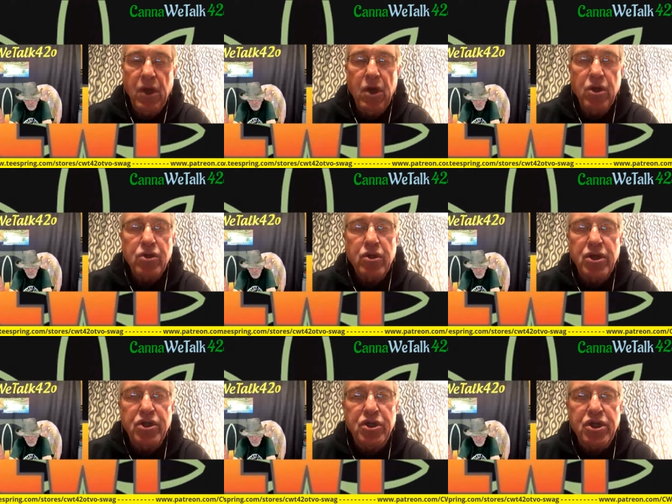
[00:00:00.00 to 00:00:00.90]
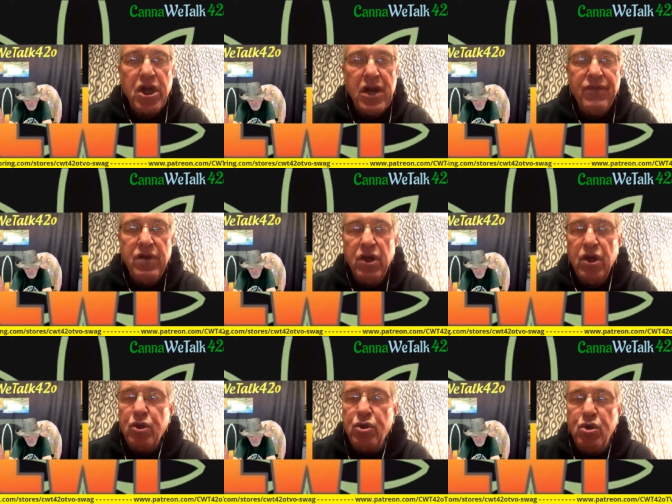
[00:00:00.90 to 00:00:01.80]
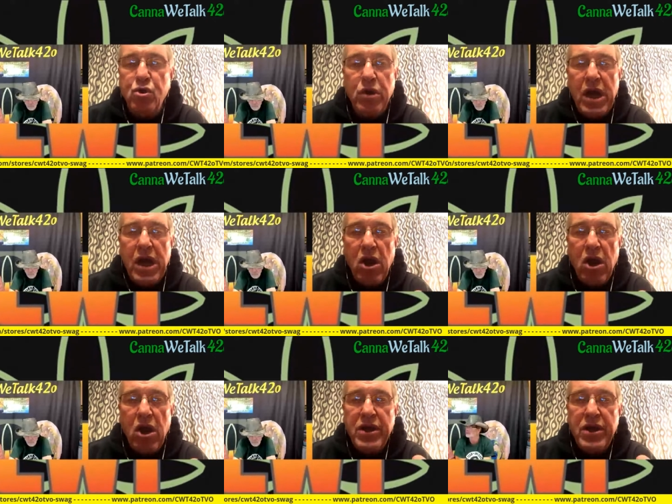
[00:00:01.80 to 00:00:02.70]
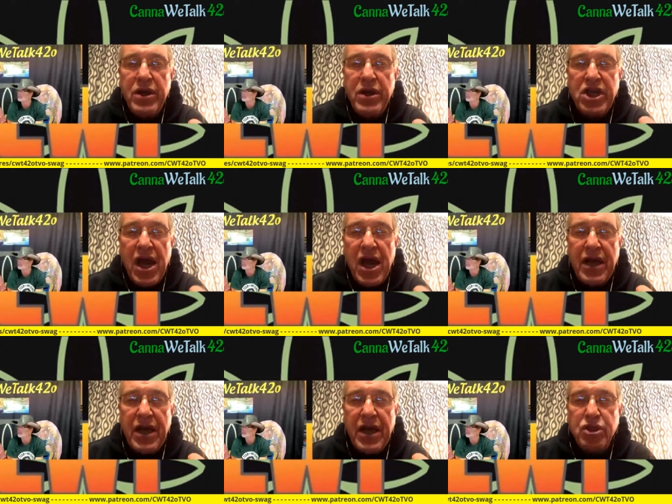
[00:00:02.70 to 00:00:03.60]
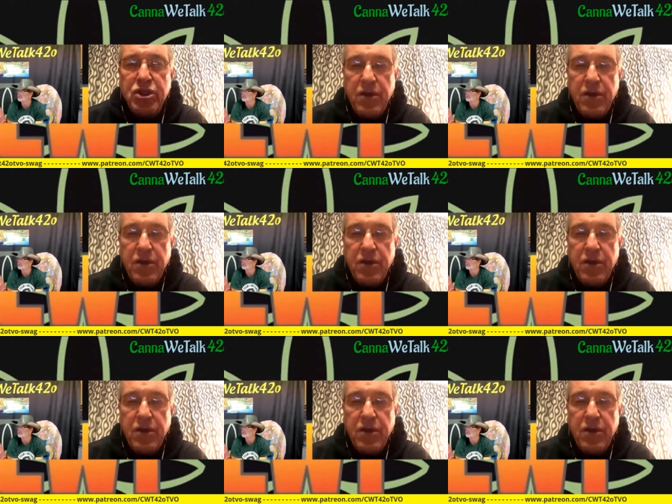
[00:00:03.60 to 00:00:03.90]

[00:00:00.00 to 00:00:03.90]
So this is kind of a new area in science.